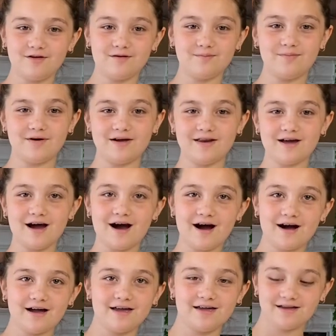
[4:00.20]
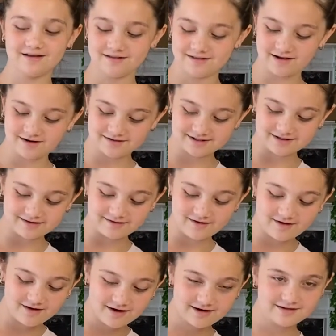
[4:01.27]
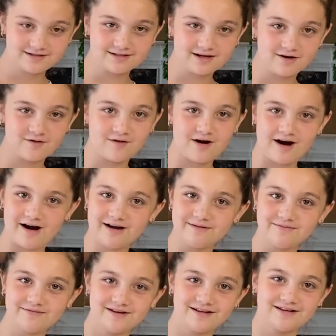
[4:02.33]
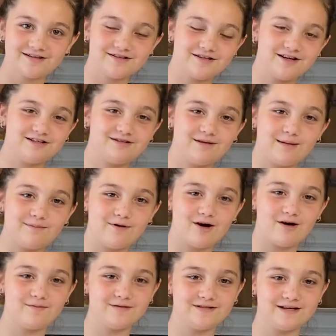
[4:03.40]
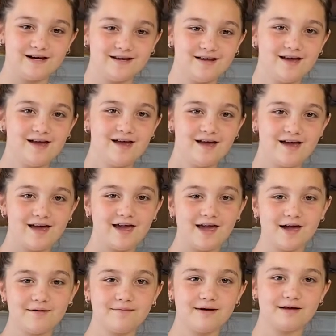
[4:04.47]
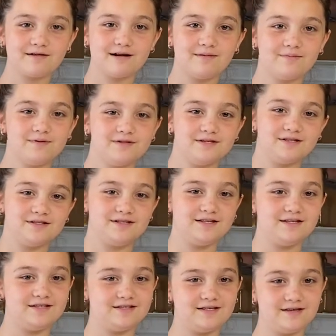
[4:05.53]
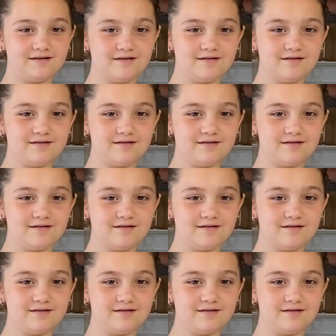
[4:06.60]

but there's a lot, so I'm gonna share to my mom and dad and my grandpa since he's here.